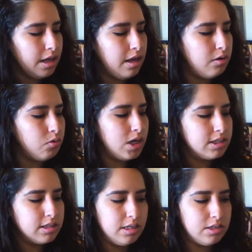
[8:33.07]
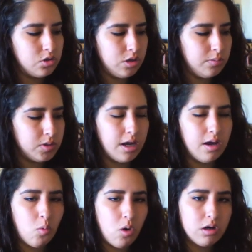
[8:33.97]
in restless dreams
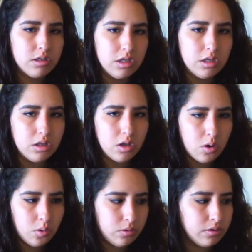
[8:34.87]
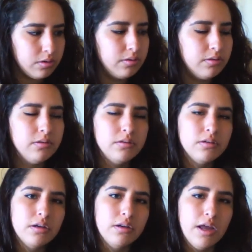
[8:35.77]
I walked alone.
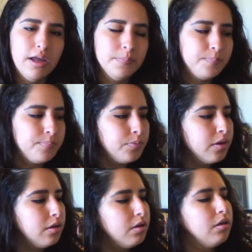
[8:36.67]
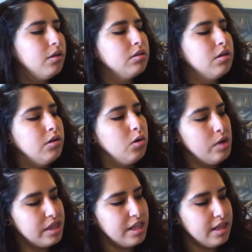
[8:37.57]
Okay? Starting
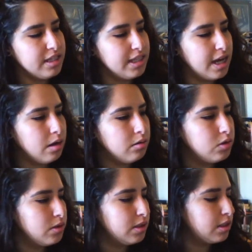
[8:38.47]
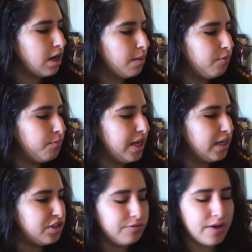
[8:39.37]
within the sound, so this is top of
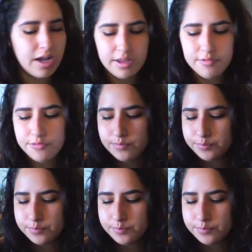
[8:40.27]
page 5.